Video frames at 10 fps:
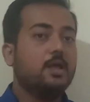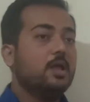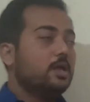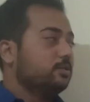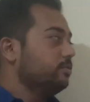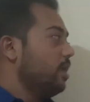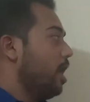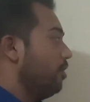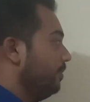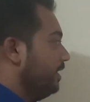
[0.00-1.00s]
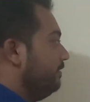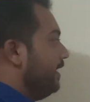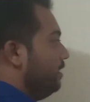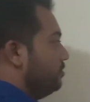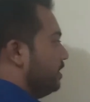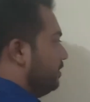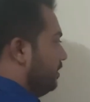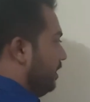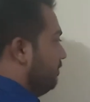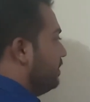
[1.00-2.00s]
So how many values are
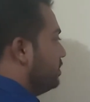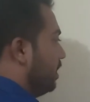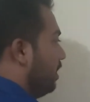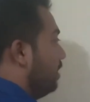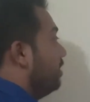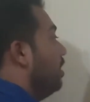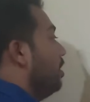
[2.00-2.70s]
there which are